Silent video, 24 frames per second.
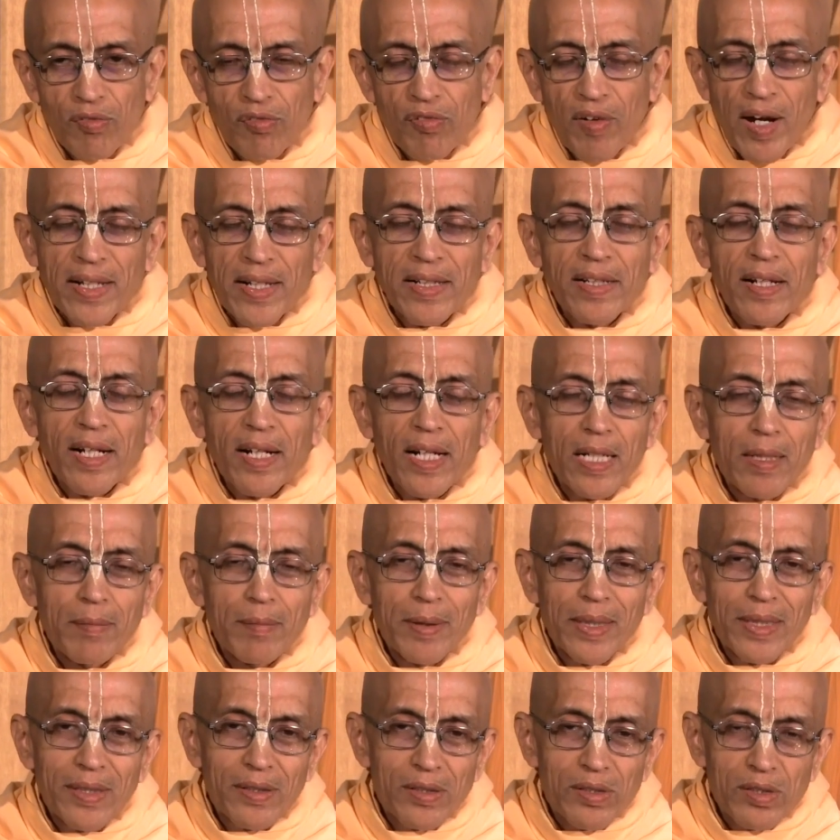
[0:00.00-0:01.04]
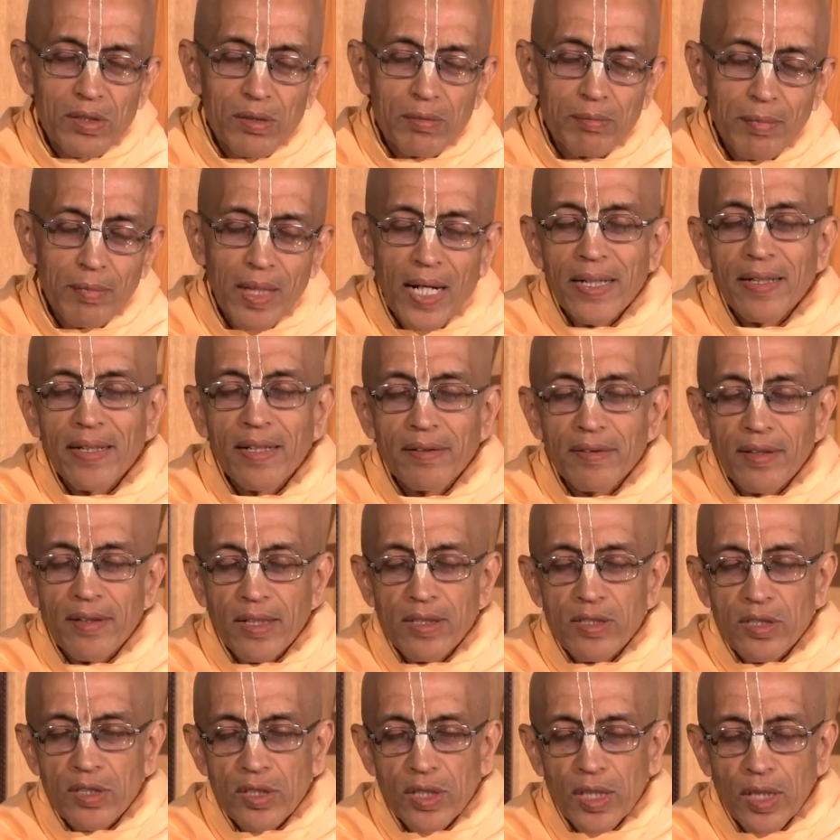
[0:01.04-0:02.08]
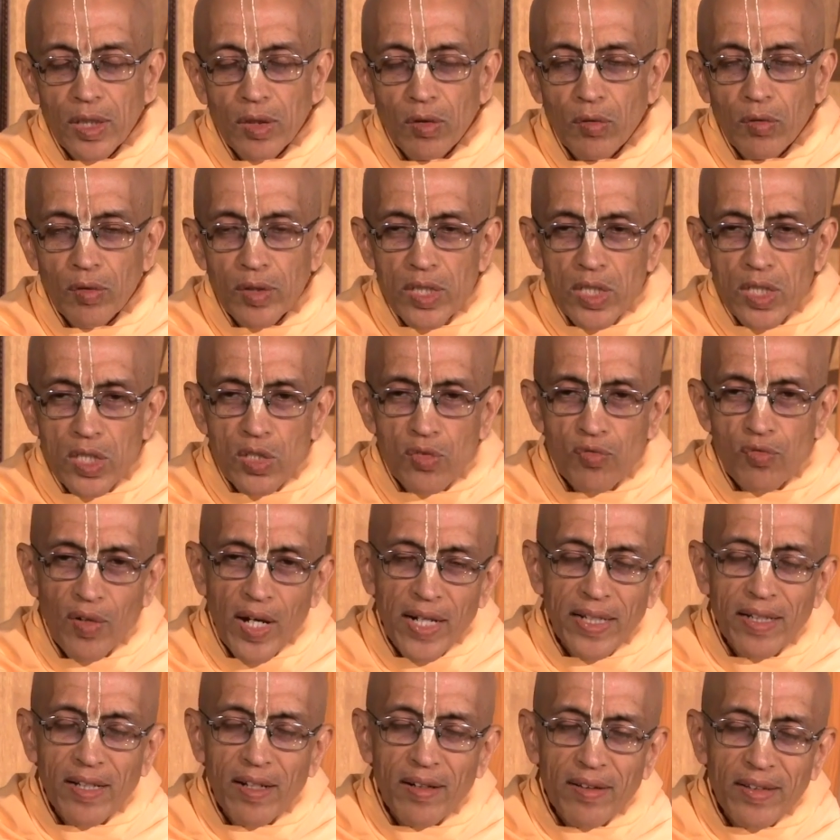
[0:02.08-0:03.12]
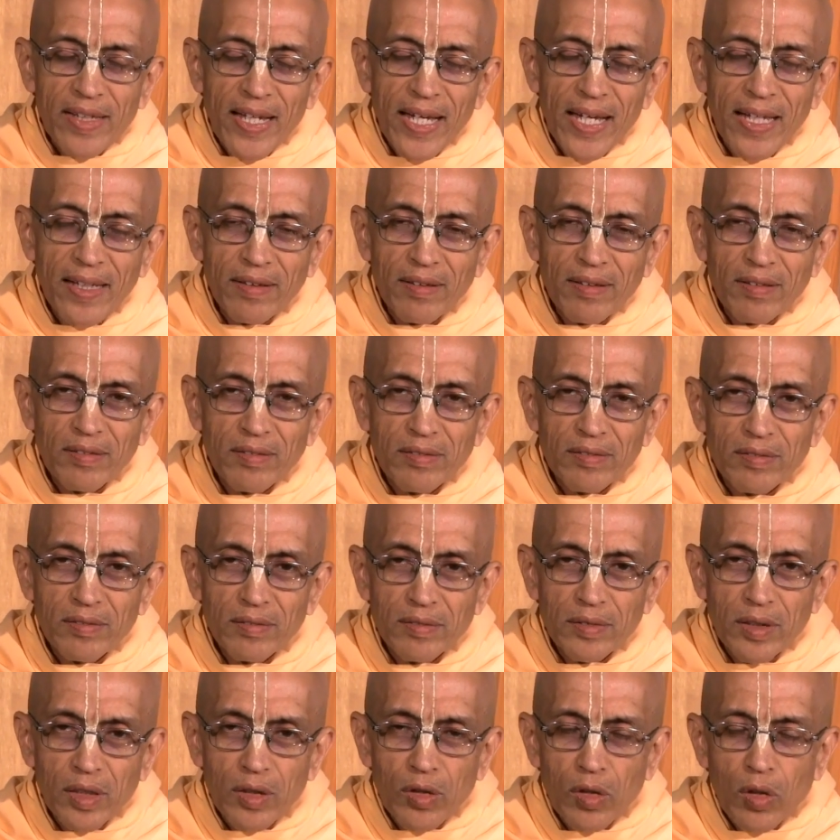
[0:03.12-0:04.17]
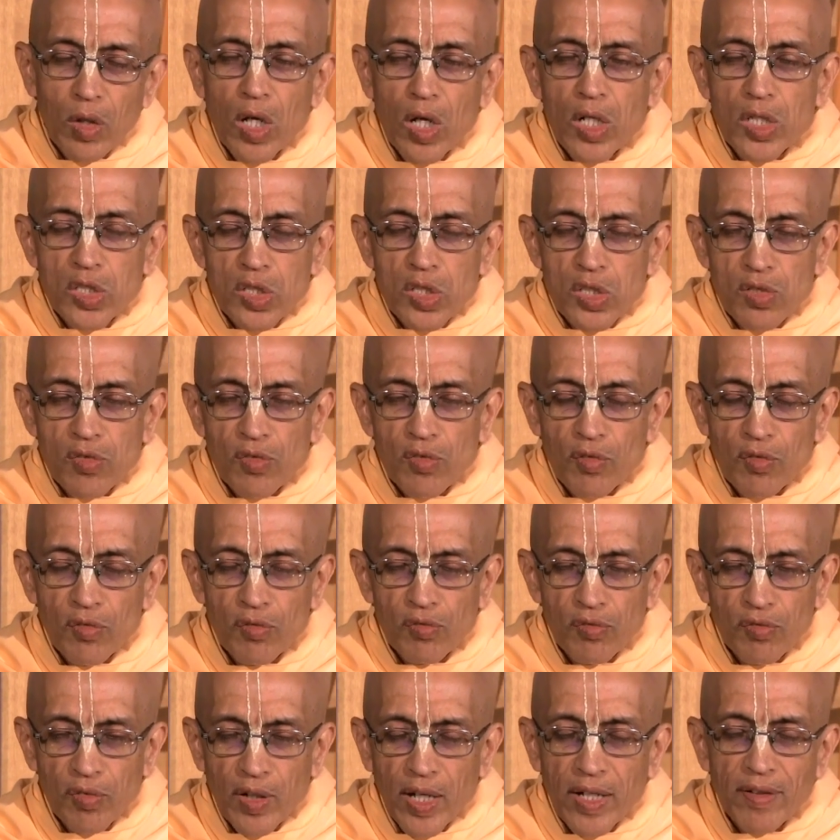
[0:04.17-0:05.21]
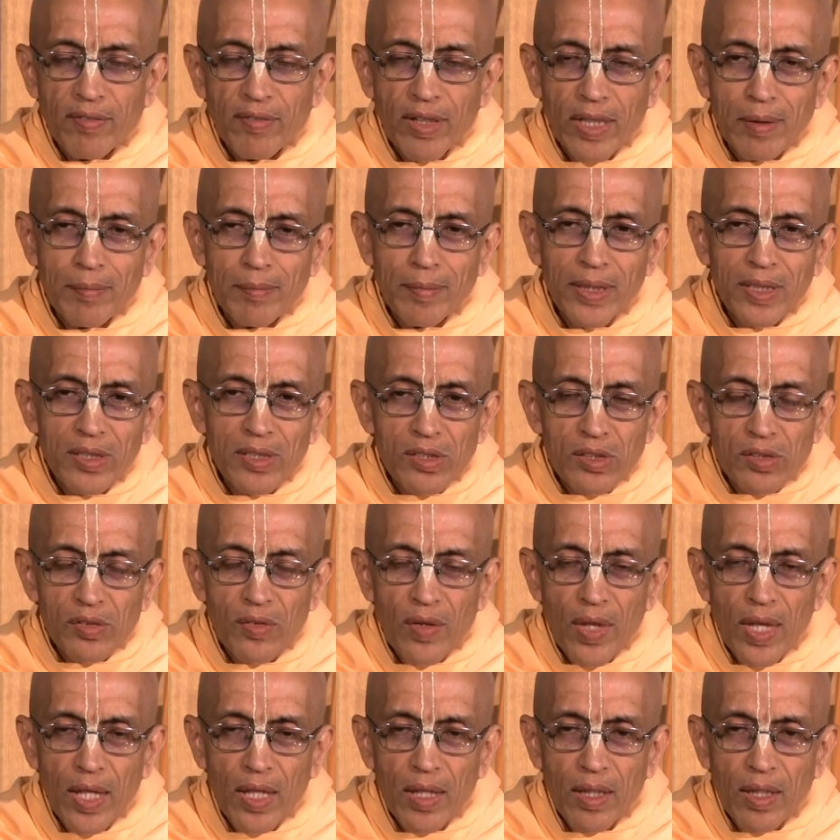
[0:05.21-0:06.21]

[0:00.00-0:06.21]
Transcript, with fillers: finer elements, mind, intelligence, ego is finer than the gross five elements